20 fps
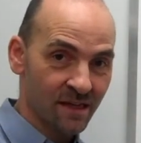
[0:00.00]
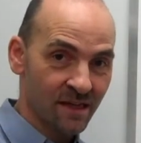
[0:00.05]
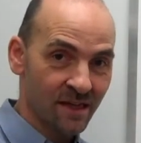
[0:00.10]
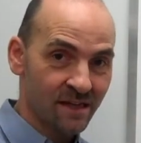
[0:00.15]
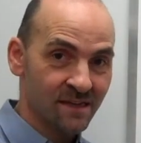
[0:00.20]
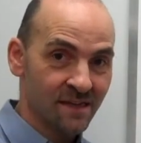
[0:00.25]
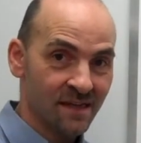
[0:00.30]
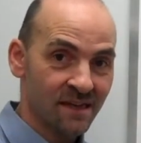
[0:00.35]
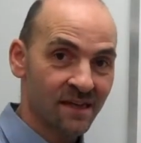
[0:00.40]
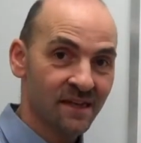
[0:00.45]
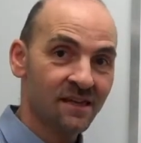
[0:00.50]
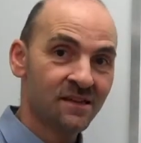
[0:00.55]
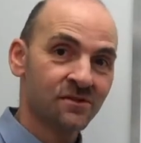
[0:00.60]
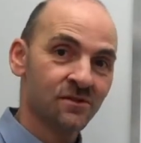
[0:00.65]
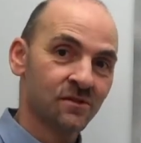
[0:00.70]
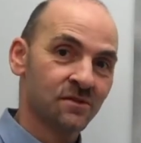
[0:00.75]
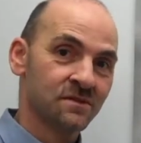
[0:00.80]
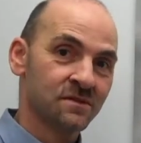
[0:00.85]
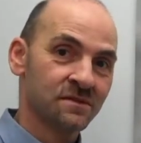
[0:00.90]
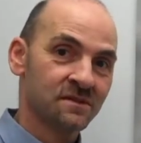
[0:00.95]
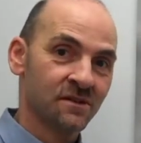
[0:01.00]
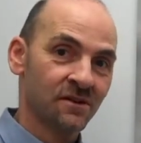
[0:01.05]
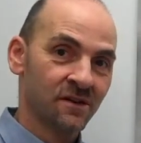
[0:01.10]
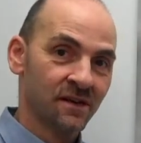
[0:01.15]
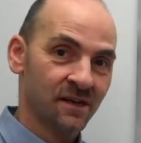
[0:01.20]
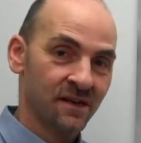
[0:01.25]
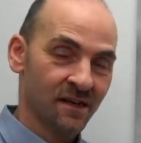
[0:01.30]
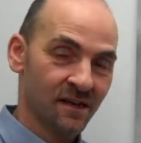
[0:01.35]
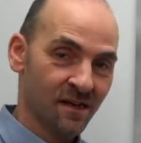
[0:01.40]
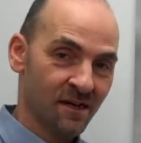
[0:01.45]
and the ketones
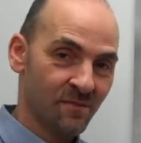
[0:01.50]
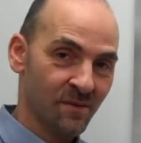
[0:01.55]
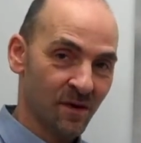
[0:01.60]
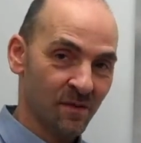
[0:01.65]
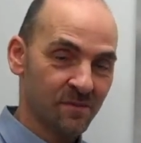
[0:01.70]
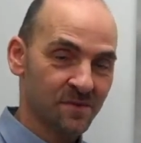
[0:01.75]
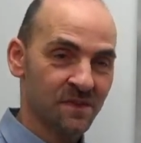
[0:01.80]
starting to come up.